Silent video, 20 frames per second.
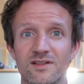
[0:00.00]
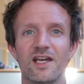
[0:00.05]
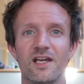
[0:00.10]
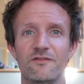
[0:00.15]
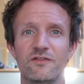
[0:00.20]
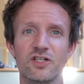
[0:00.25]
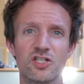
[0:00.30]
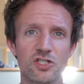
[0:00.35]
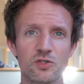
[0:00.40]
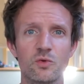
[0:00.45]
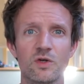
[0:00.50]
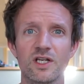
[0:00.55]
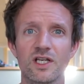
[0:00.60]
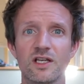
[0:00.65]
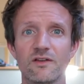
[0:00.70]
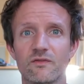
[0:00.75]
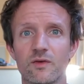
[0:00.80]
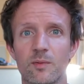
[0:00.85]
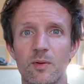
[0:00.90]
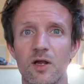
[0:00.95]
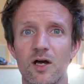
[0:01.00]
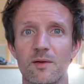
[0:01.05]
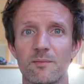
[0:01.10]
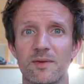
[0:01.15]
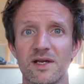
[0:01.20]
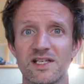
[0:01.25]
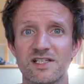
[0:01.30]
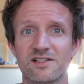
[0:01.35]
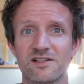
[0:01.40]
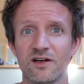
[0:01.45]
If you just wanna give the
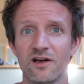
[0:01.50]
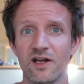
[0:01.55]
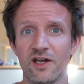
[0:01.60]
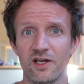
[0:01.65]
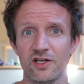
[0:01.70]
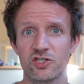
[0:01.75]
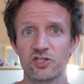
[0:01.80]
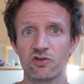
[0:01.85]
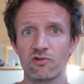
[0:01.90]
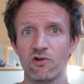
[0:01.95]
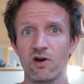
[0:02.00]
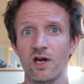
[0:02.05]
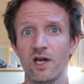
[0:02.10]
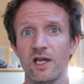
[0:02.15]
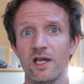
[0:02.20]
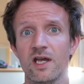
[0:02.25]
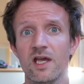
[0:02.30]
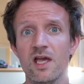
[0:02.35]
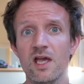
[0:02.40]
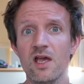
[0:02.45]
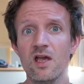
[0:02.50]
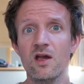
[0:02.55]
plant-based diet a try,